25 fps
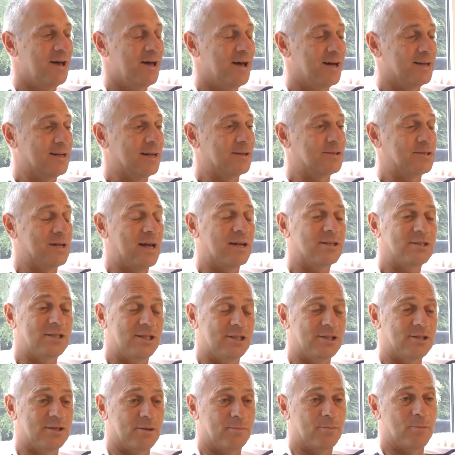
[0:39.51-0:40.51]
and I was
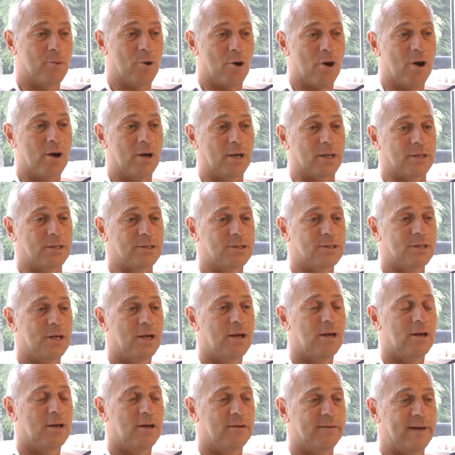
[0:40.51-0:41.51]
actually surprised
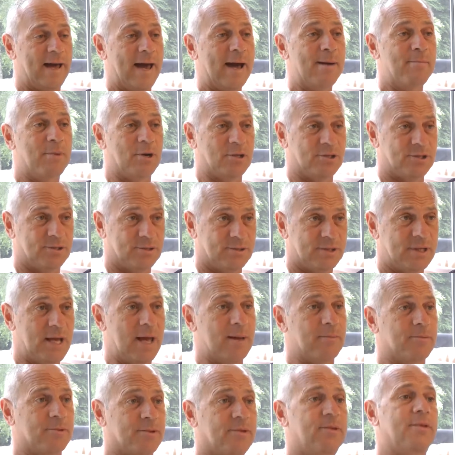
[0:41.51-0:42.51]
at how much
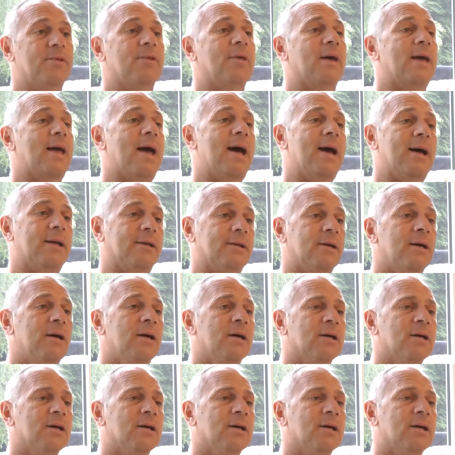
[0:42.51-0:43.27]
depth that they had,